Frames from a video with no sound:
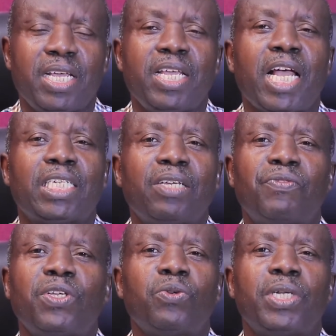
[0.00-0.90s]
He has
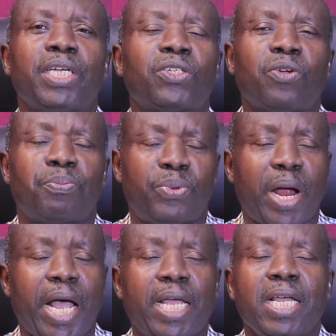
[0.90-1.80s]
given you the
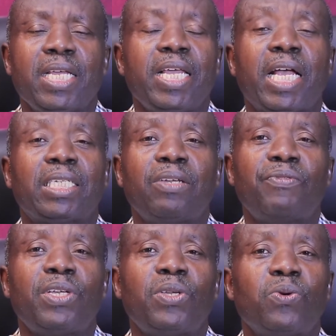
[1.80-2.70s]
surprise. He has
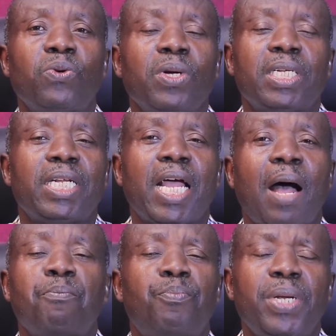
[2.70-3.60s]
given you the
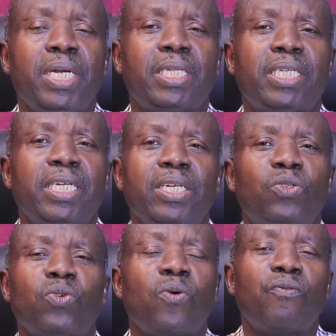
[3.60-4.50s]
ability
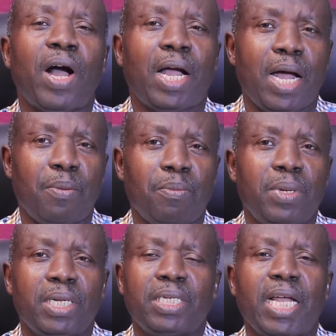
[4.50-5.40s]
to overcome,
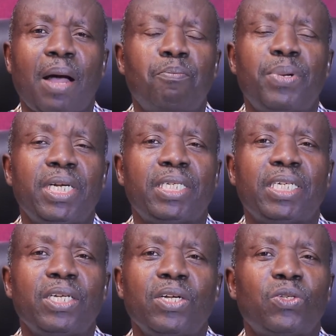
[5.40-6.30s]
the
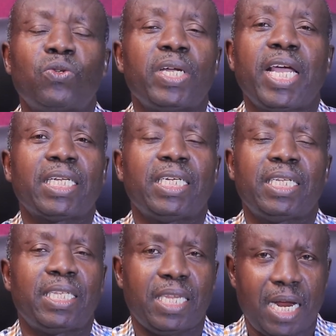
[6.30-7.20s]
ability to get
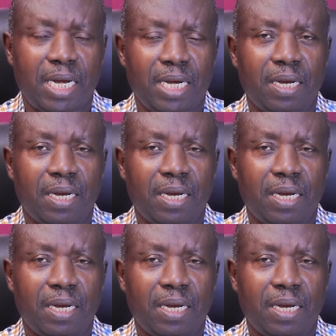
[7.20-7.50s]
it done.